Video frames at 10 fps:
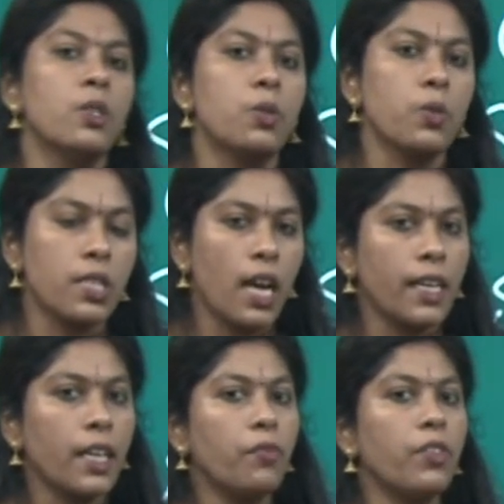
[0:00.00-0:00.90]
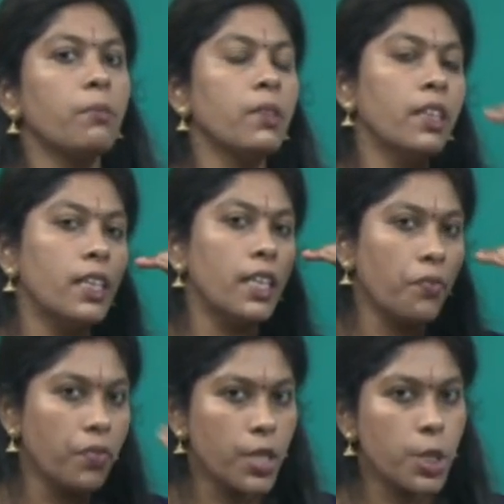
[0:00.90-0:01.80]
So, starting from
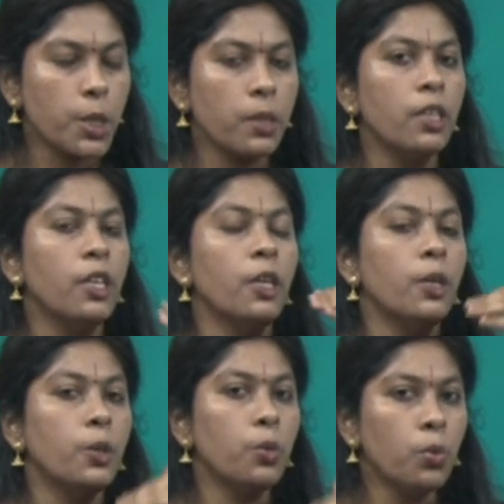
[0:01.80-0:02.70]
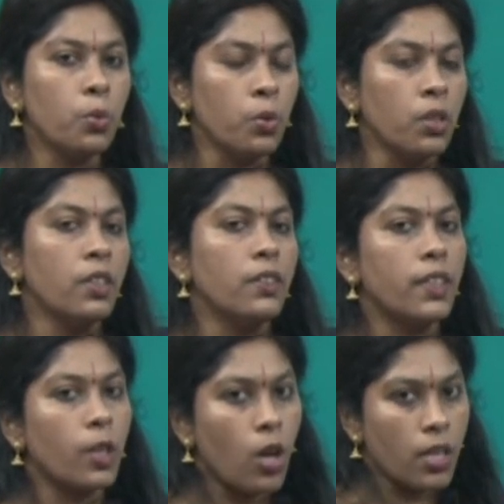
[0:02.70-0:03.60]
definition to
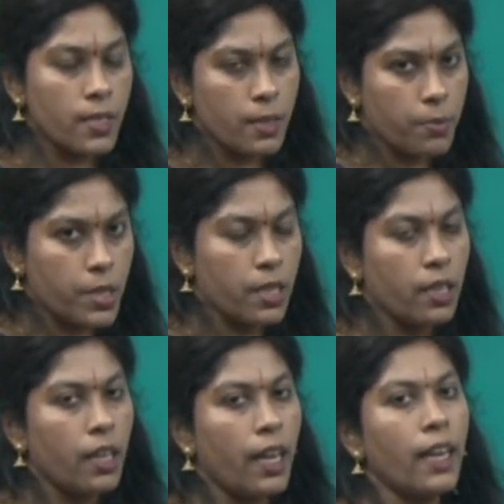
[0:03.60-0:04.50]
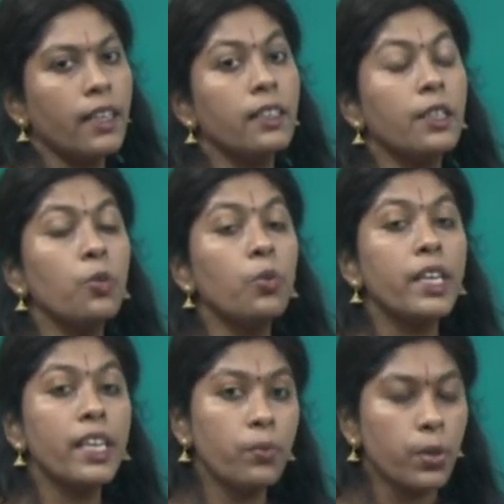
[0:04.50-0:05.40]
the concept and new
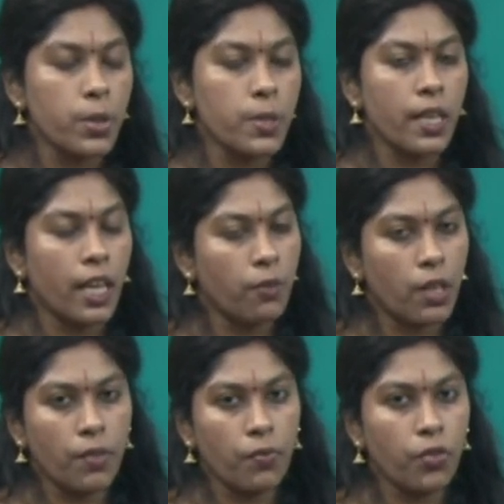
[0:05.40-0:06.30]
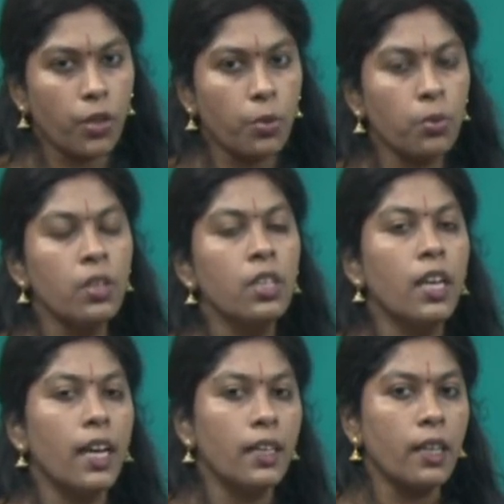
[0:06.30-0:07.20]
keywords I have given for you,
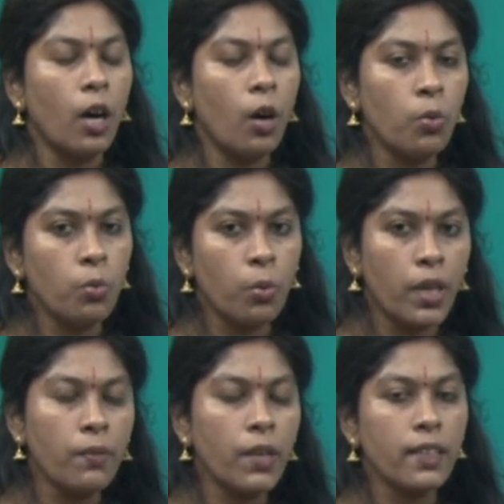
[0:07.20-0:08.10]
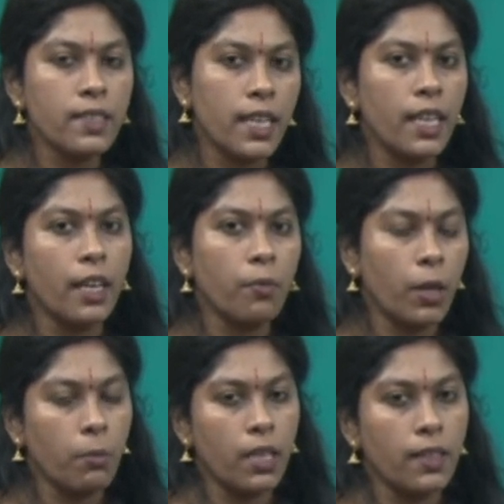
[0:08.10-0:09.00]
and why we are studying
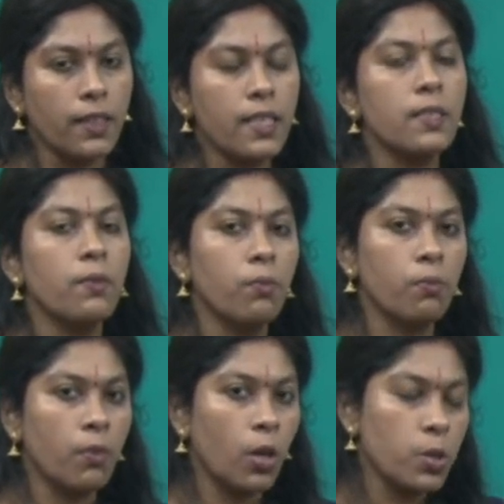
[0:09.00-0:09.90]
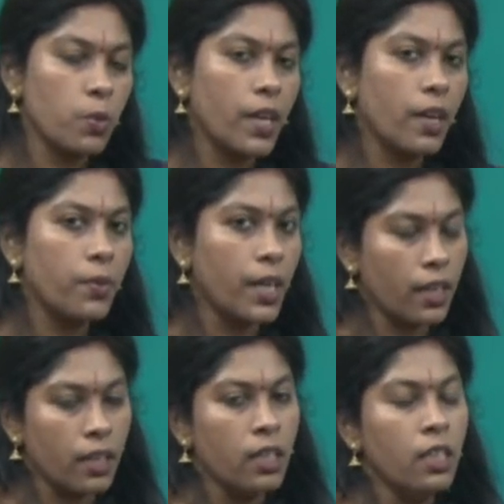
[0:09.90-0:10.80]
environmental ethics also we have
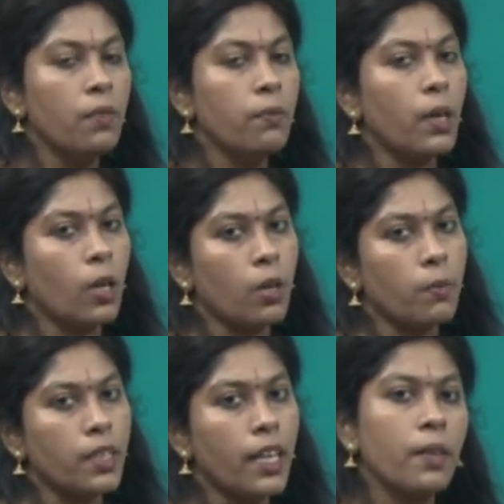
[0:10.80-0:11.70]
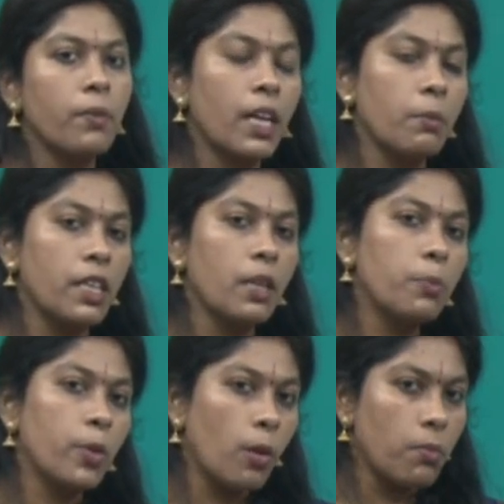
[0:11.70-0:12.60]
done, along with the environmental
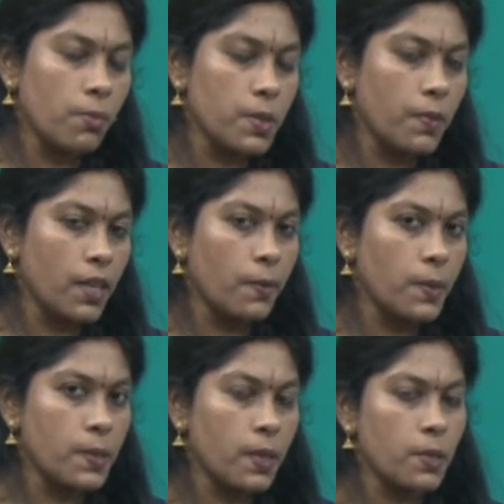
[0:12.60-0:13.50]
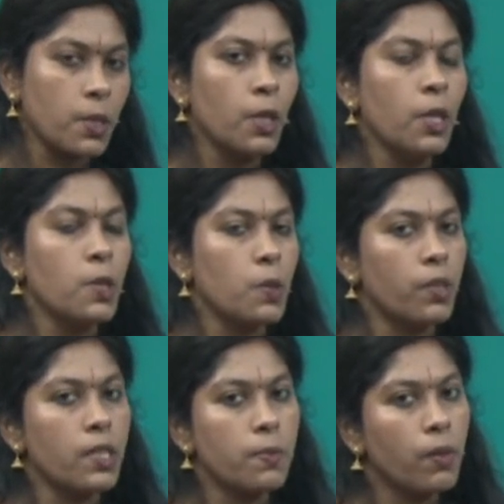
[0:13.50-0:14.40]
problems we have discussed. So,
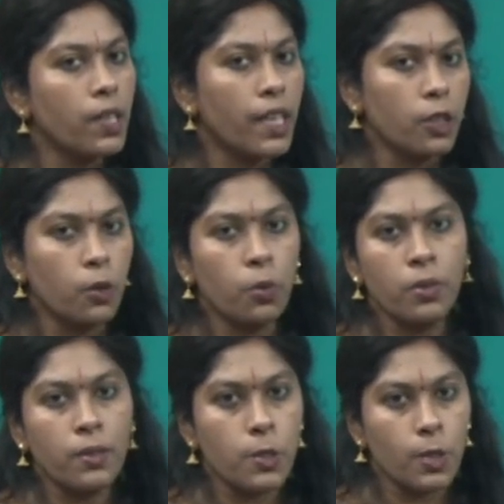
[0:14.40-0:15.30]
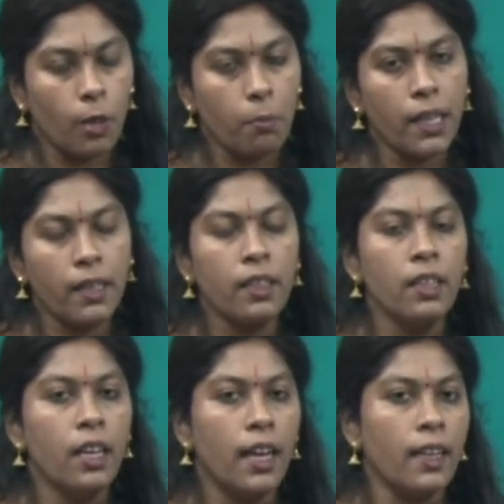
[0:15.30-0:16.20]
with this we will conclude this topic,
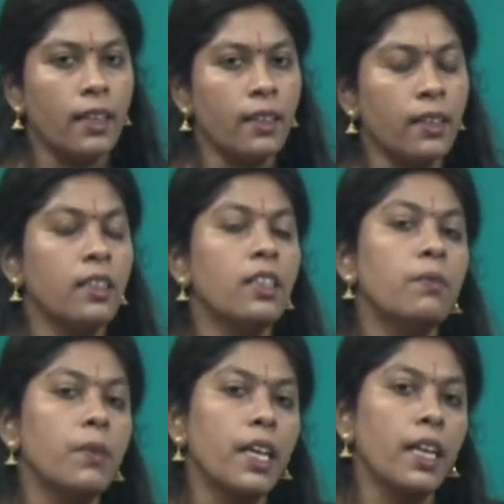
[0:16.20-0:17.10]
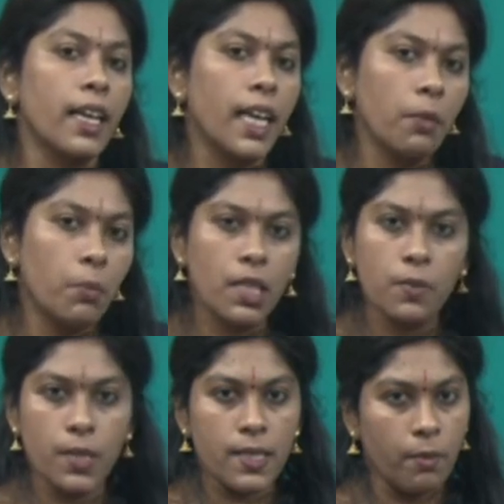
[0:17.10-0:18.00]
and we can again meet
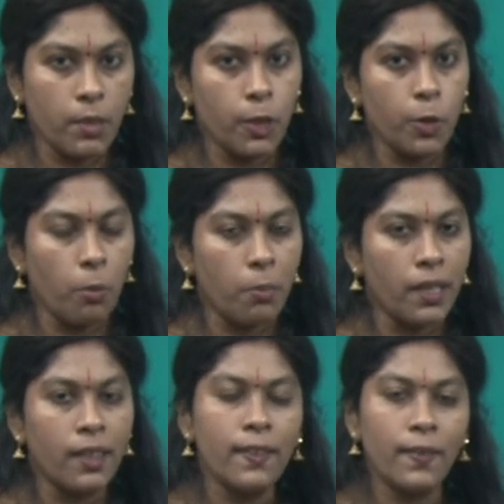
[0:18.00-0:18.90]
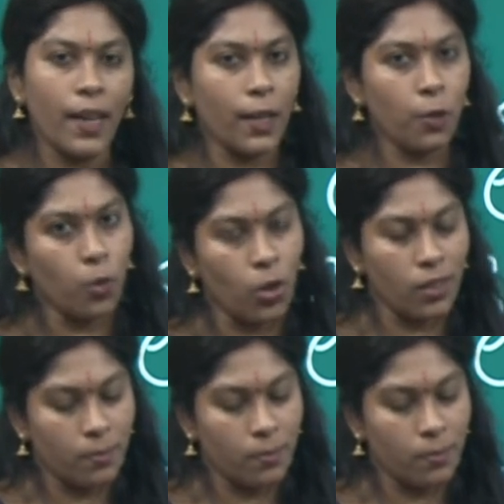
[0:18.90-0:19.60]
with some other topic. Thank you all.